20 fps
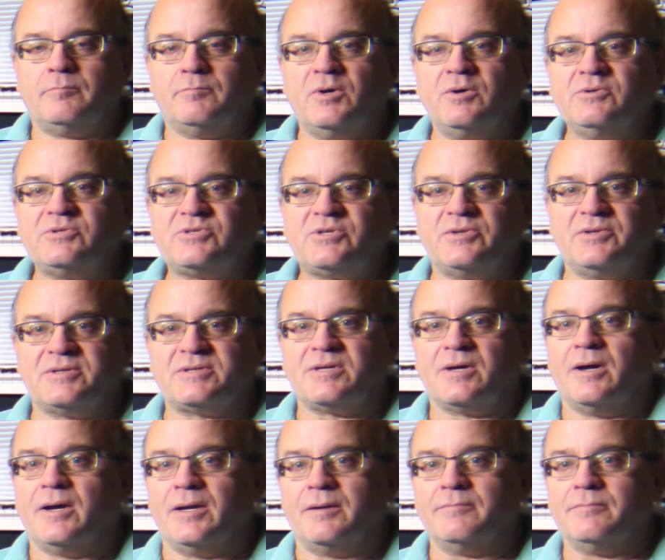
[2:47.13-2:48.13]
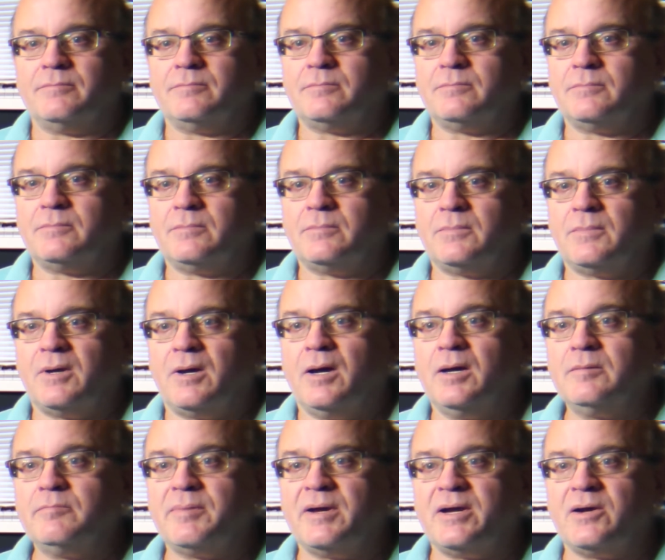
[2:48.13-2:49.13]
Most of the time,
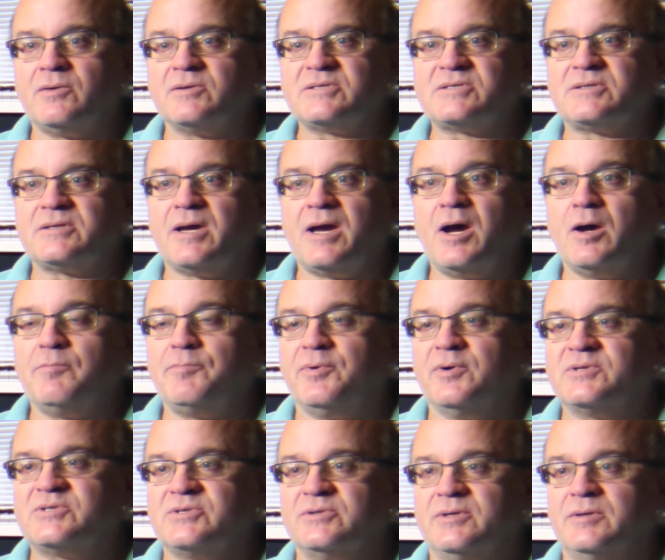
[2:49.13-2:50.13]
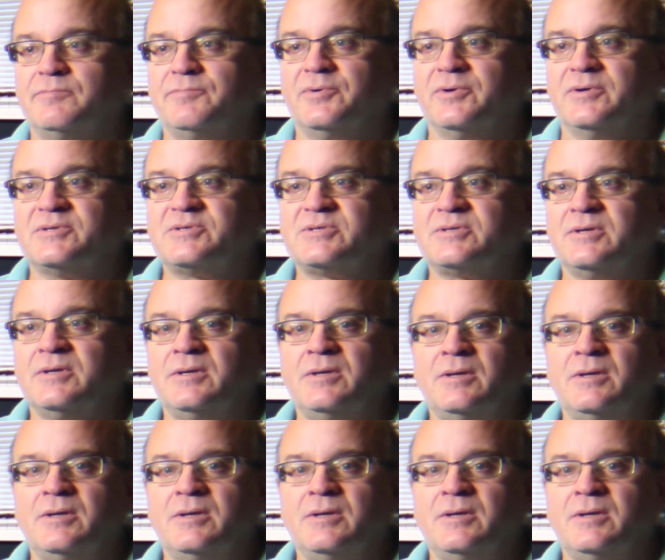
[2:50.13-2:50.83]
unbalanced outputs and inputs